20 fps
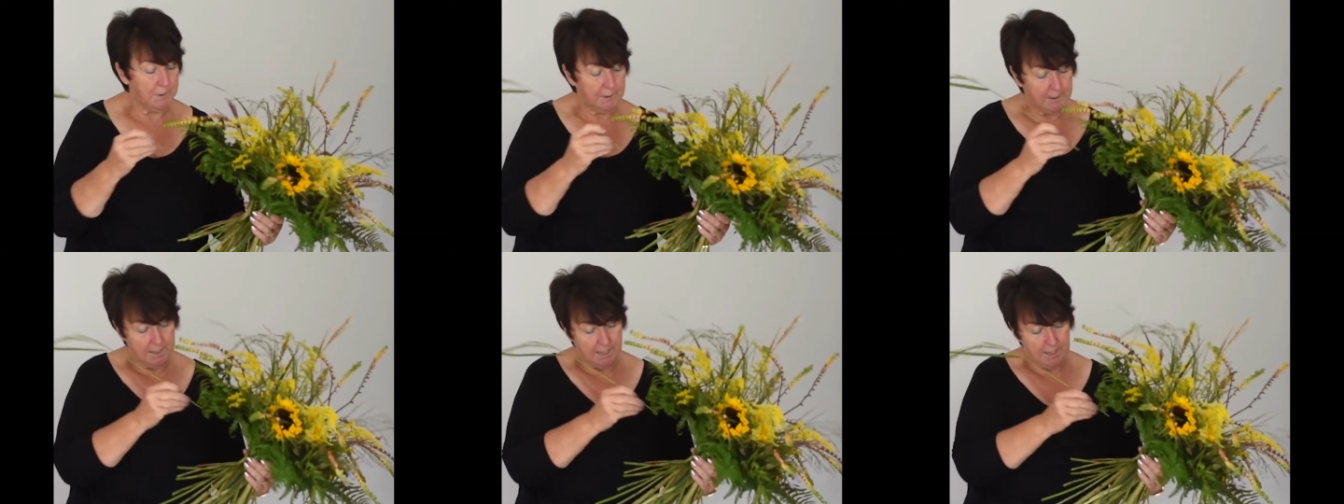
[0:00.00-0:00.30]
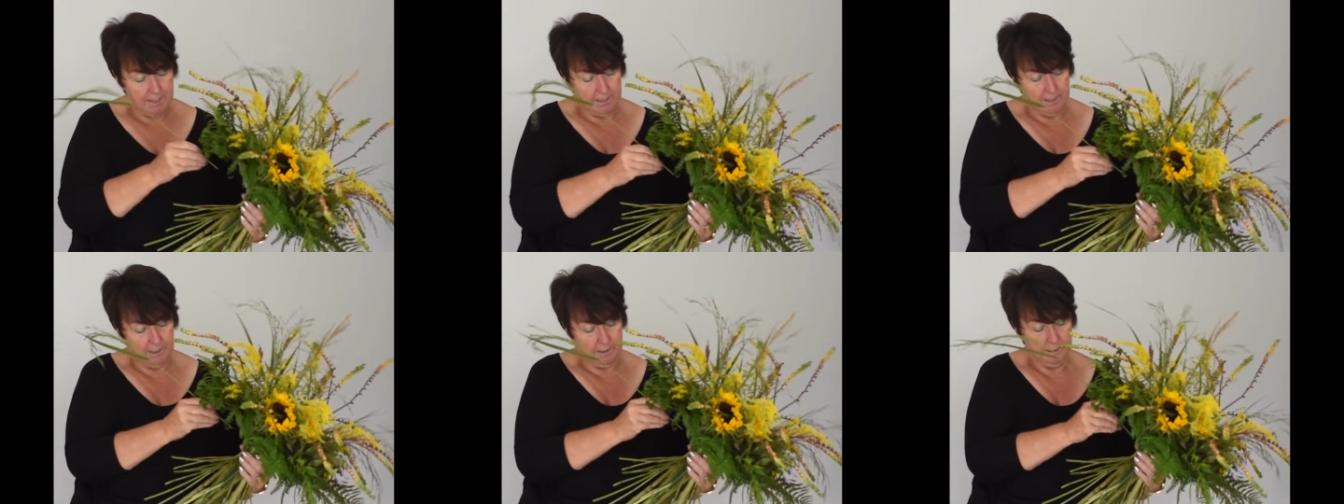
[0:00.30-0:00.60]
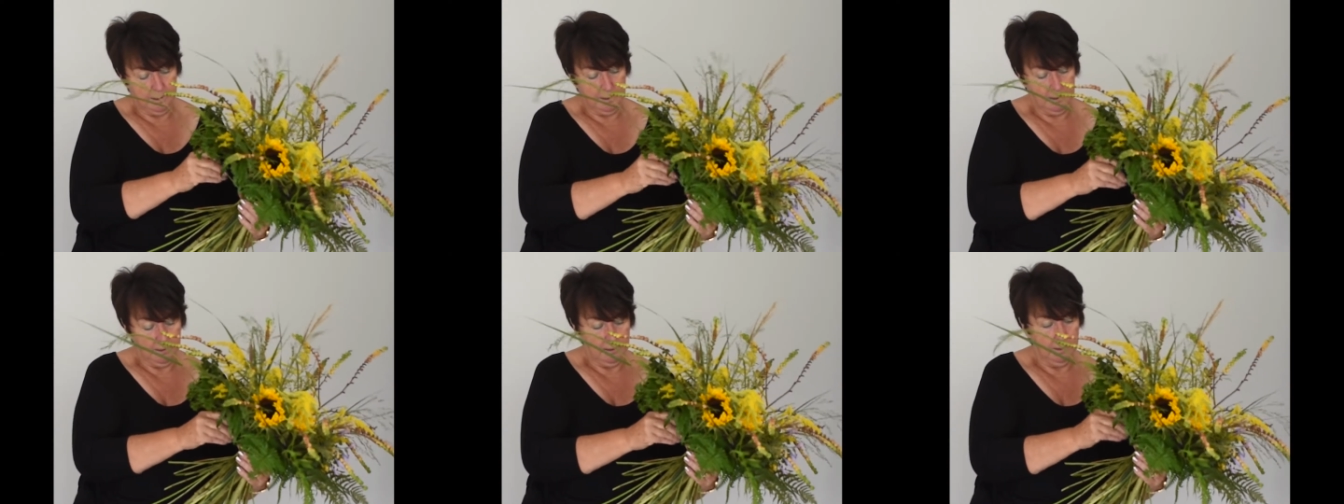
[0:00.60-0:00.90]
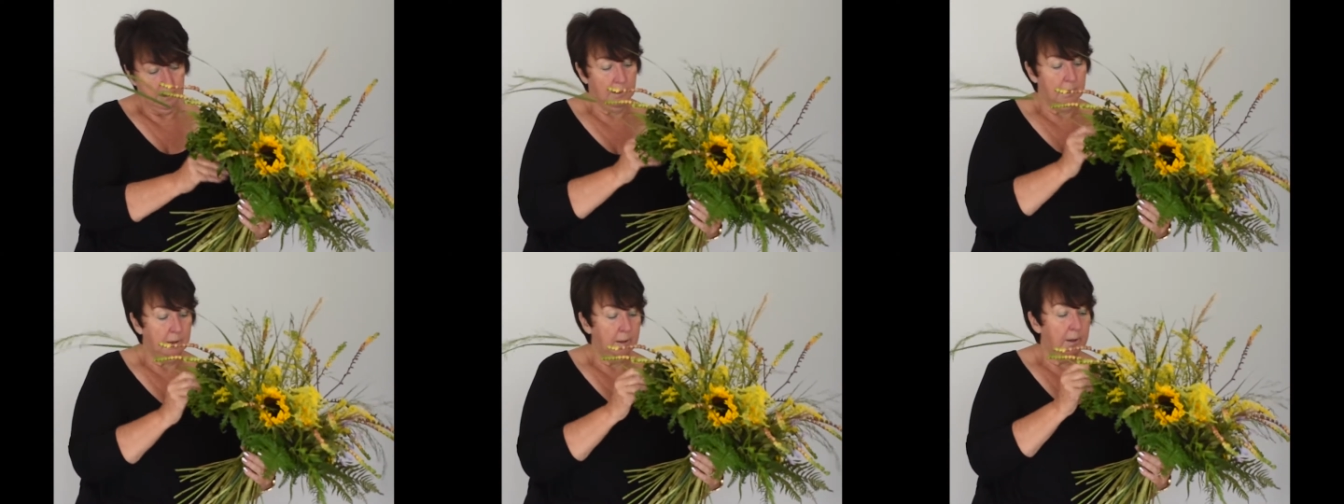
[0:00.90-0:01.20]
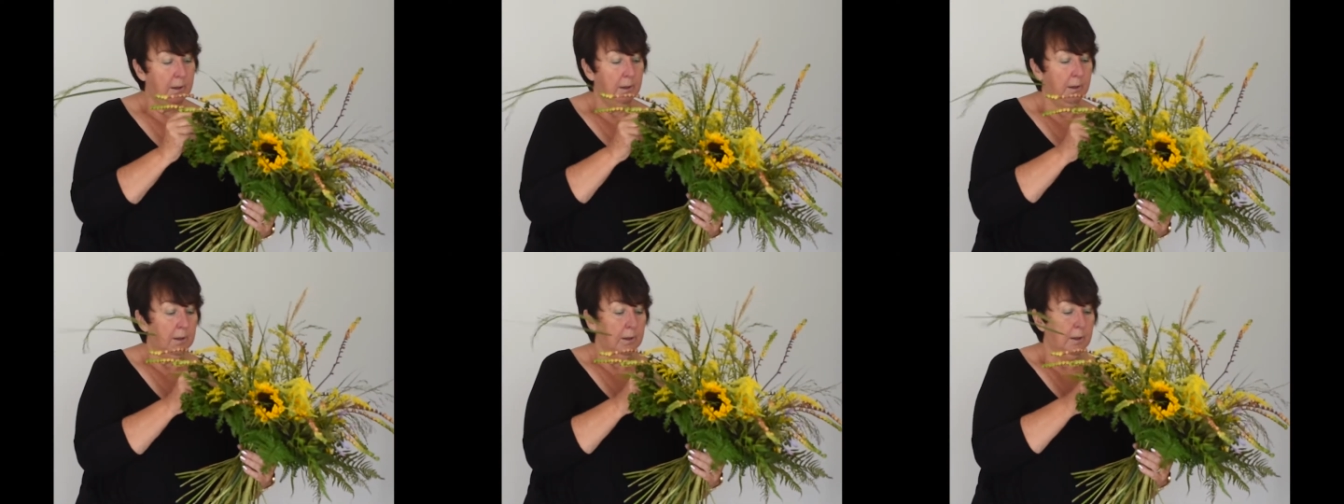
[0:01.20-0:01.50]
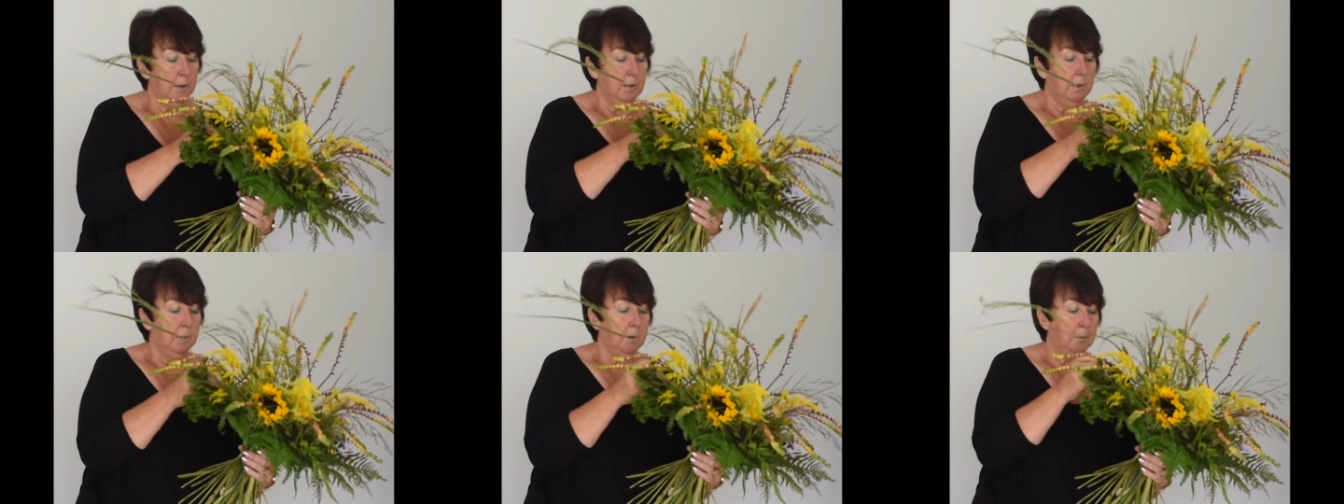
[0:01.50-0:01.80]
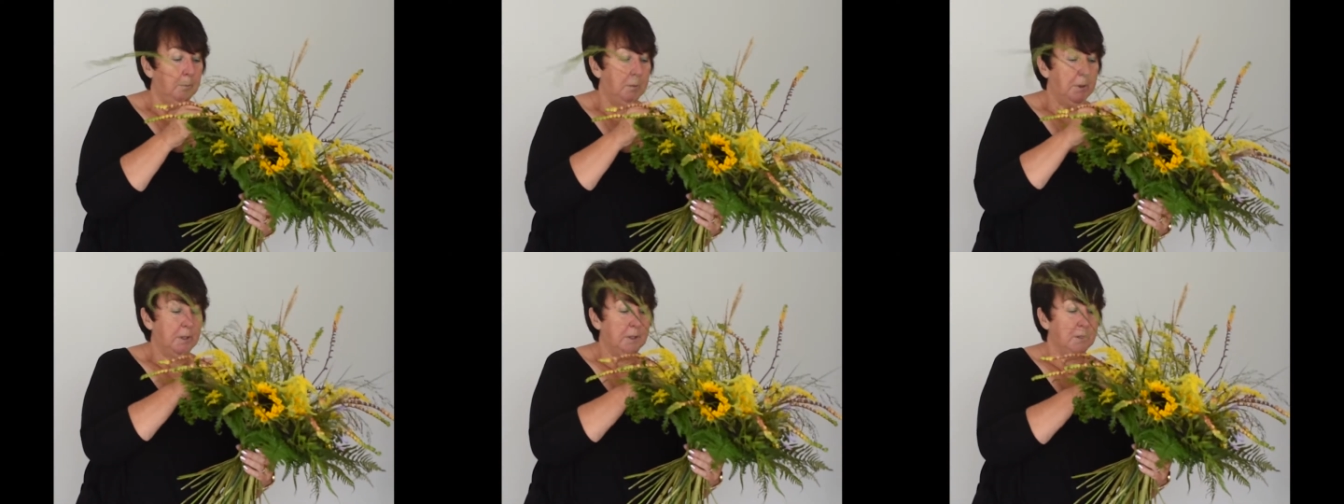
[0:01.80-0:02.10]
saying,
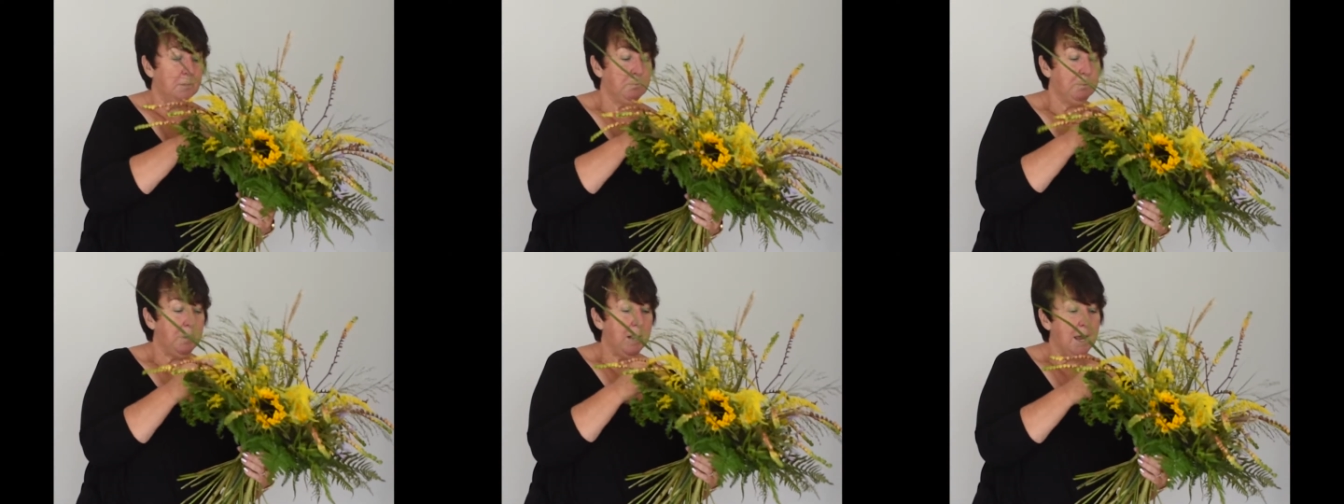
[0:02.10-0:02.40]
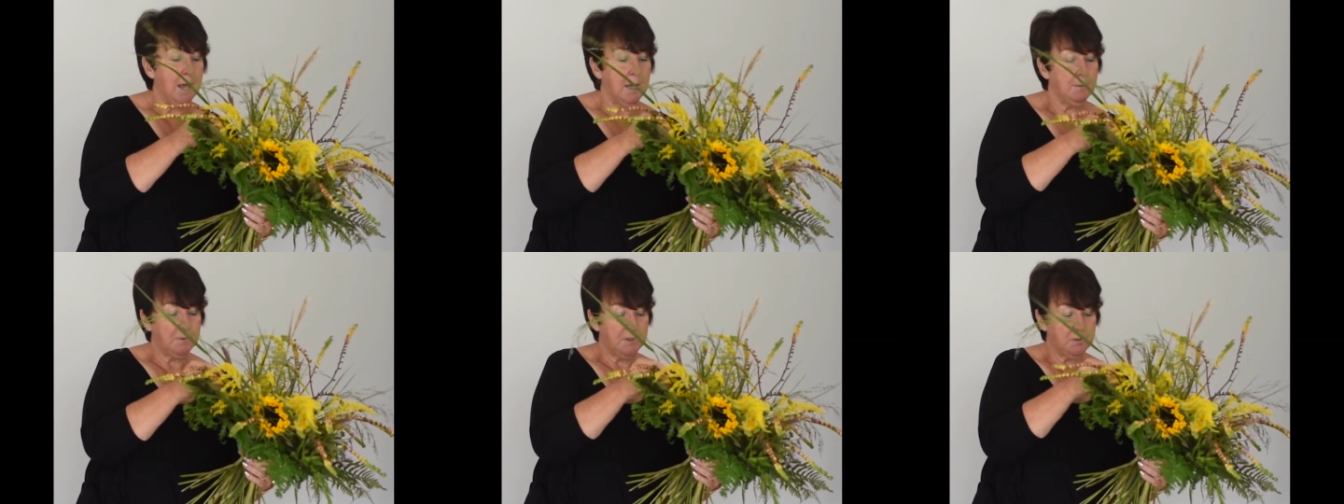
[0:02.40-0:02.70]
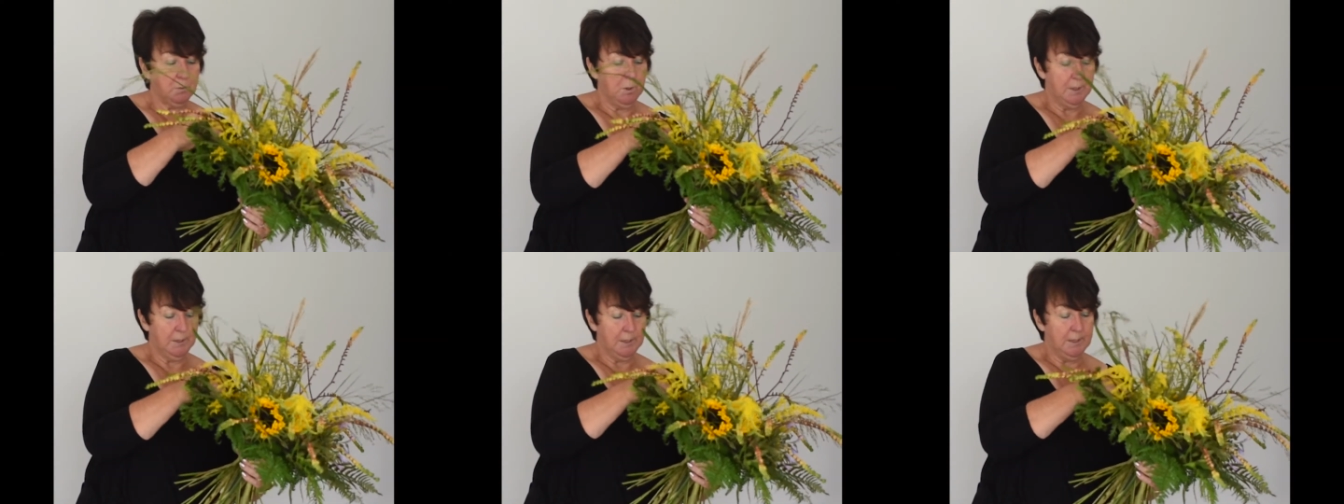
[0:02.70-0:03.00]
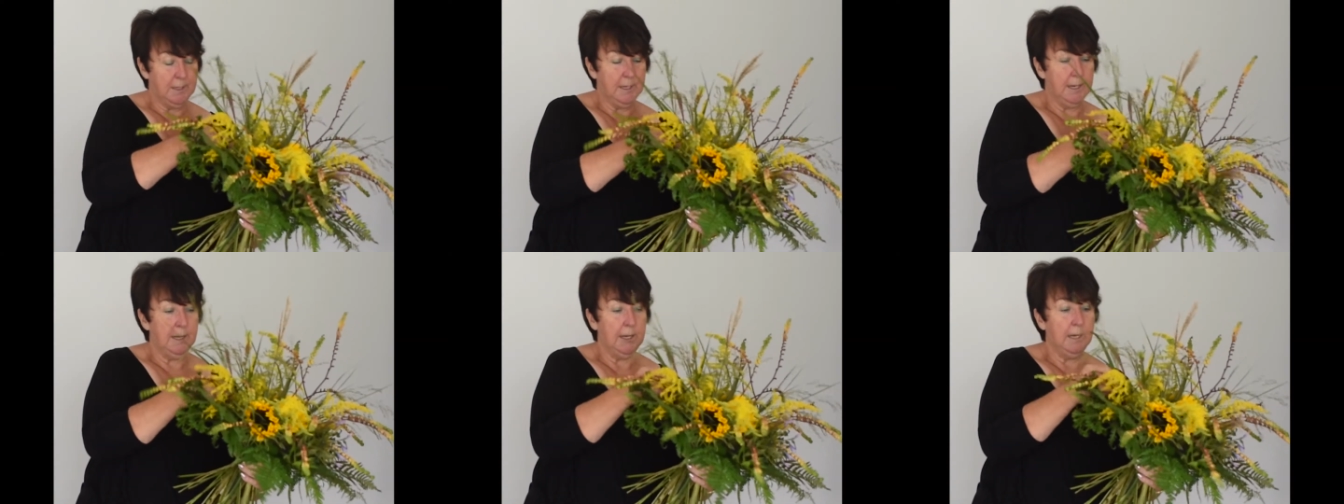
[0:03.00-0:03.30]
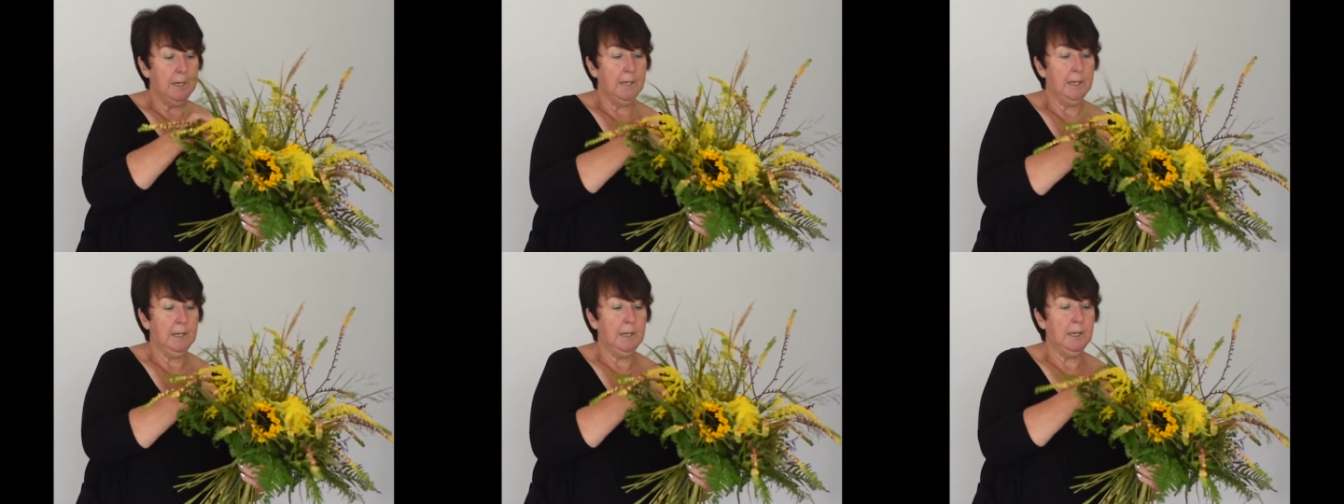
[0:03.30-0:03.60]
but perhaps one day.